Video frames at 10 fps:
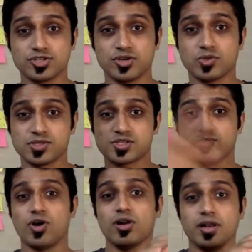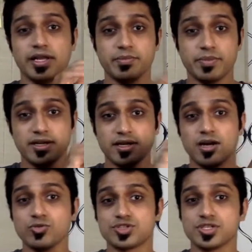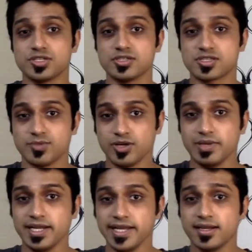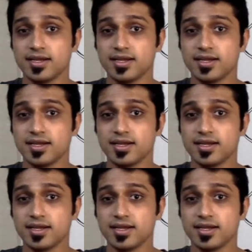or it was a small independent house church in a small building,